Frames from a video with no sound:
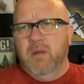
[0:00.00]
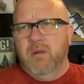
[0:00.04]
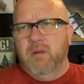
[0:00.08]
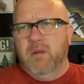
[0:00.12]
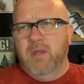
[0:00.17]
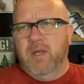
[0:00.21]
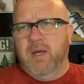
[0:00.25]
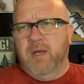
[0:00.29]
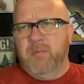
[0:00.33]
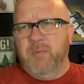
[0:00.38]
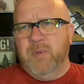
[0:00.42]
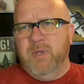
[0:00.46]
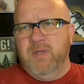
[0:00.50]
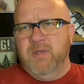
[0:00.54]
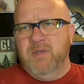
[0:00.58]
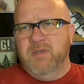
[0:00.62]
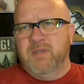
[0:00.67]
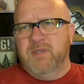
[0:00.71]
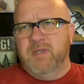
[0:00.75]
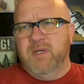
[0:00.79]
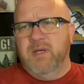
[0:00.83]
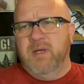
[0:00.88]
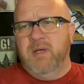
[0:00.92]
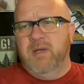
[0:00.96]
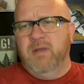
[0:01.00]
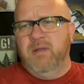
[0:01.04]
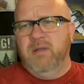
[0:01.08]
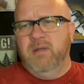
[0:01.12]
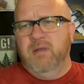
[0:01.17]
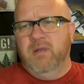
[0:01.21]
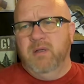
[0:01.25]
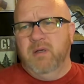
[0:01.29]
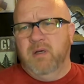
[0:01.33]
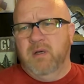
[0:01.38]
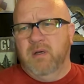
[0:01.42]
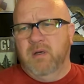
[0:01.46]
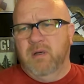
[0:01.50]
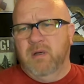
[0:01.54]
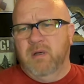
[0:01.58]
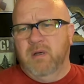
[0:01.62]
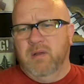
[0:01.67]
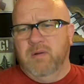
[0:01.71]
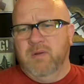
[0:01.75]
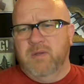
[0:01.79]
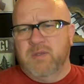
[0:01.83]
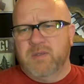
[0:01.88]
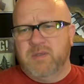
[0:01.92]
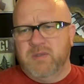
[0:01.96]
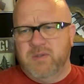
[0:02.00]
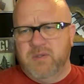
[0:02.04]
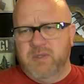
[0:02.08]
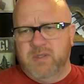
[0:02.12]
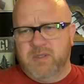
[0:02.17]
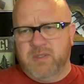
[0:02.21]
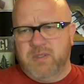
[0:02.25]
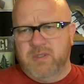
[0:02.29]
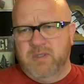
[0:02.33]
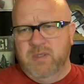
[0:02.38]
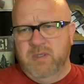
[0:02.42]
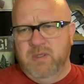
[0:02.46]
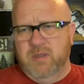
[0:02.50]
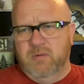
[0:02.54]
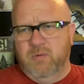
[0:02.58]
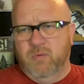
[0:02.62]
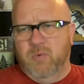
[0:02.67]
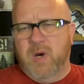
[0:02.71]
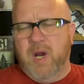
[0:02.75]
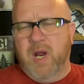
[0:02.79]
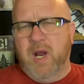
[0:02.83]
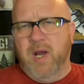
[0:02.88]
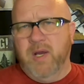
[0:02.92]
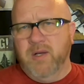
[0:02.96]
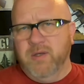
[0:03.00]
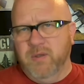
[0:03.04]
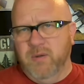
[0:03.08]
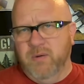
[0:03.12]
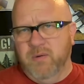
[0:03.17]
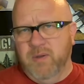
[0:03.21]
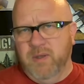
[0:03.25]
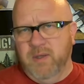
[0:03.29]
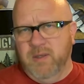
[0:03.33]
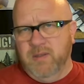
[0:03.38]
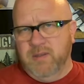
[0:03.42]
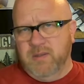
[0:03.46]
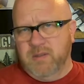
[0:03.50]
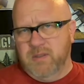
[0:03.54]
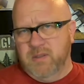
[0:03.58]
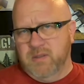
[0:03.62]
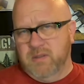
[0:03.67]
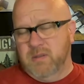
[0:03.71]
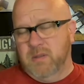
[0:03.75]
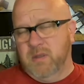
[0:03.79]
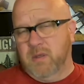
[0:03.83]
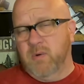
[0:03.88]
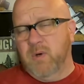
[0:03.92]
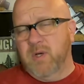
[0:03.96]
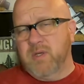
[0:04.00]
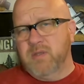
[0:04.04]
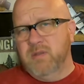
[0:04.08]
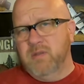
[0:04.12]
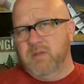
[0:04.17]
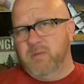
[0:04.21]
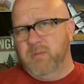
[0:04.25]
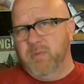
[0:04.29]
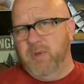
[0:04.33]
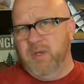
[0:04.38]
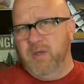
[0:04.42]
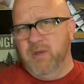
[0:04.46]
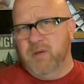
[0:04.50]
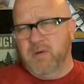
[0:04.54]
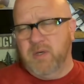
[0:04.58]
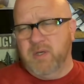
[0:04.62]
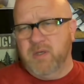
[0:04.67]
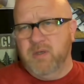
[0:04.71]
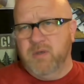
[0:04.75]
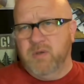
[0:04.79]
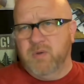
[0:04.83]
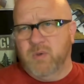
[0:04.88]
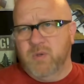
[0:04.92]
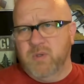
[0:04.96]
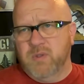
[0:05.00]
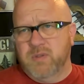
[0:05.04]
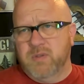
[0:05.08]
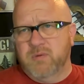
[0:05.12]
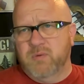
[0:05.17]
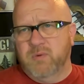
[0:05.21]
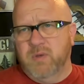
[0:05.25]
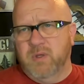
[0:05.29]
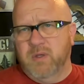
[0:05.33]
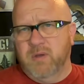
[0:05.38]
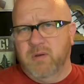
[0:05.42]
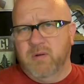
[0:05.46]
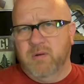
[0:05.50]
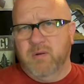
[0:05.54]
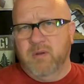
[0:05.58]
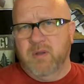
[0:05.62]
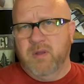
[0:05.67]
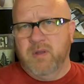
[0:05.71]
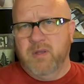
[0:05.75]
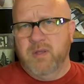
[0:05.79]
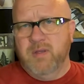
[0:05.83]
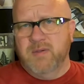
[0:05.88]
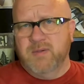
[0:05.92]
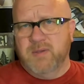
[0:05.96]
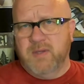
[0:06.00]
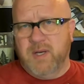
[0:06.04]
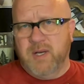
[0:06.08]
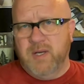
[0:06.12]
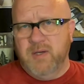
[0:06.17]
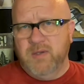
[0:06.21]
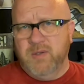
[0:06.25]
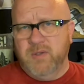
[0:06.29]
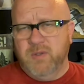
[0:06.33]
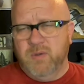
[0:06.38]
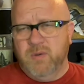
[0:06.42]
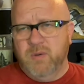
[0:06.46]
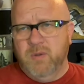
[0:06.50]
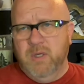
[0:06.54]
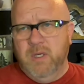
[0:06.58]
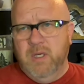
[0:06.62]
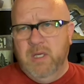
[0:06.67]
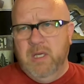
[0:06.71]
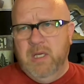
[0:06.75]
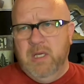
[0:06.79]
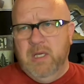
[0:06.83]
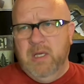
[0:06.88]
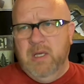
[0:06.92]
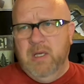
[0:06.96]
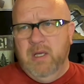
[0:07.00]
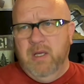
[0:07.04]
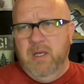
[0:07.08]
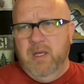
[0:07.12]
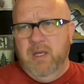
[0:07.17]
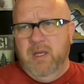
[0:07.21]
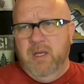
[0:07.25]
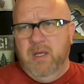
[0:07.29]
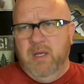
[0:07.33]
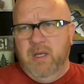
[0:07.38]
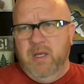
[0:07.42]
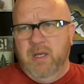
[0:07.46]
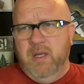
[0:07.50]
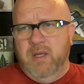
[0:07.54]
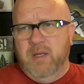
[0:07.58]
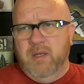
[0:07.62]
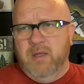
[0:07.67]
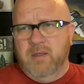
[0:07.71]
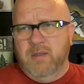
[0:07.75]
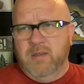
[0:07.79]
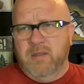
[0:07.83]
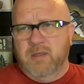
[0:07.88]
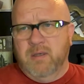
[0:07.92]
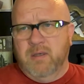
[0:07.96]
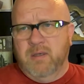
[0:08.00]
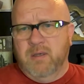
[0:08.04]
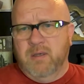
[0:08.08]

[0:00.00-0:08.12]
that being said, this is just why I do things, because the questions are being directed towards the things that I do. And